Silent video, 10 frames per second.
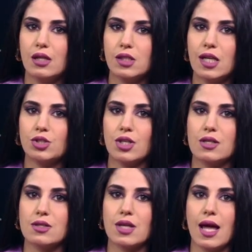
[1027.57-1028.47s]

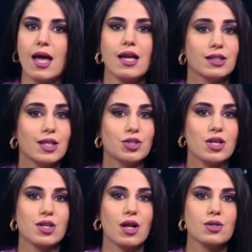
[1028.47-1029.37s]

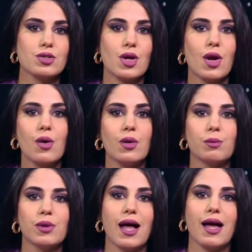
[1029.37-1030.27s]
Teachers also
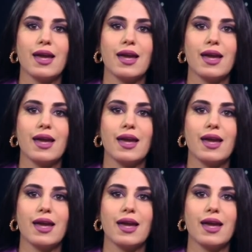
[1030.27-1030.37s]
reply,